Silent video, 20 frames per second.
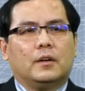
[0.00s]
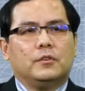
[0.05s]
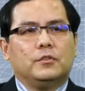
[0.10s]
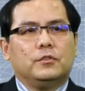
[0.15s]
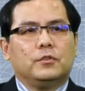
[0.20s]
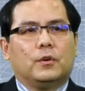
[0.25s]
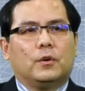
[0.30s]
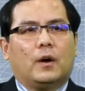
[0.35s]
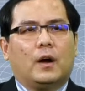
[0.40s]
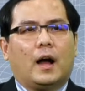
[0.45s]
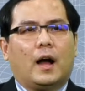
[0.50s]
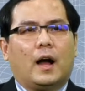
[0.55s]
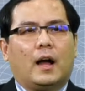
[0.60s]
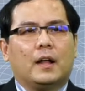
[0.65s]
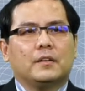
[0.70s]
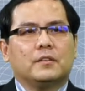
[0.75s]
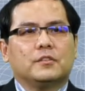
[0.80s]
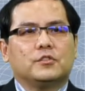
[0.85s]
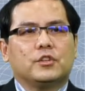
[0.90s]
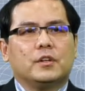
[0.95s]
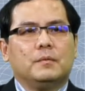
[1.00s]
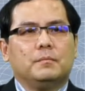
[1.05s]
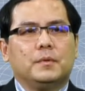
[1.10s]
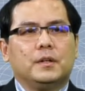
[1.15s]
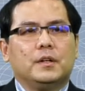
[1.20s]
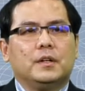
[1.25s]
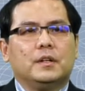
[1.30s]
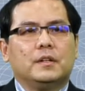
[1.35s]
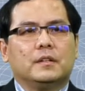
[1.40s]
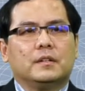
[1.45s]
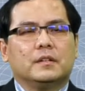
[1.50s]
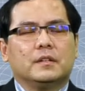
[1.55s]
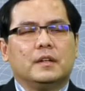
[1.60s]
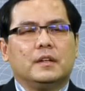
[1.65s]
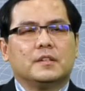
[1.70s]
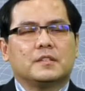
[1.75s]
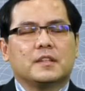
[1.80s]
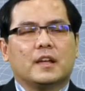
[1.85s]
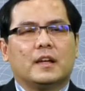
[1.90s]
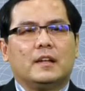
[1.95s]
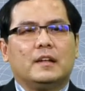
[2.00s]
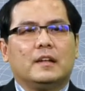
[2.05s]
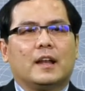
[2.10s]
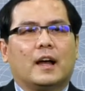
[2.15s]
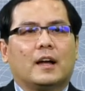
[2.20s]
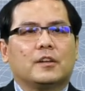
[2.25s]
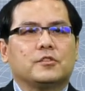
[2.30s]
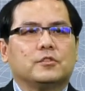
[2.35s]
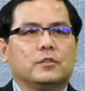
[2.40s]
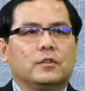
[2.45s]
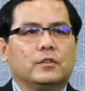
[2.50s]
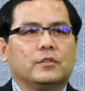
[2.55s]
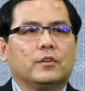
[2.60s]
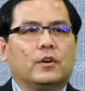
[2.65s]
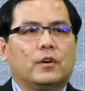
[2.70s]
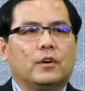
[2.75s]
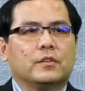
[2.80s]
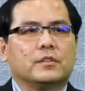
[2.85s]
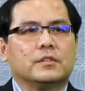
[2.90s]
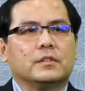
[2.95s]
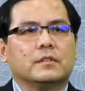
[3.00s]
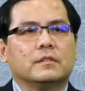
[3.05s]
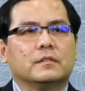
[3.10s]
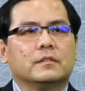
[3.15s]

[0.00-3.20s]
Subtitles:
your heart chamber is enlarged or not.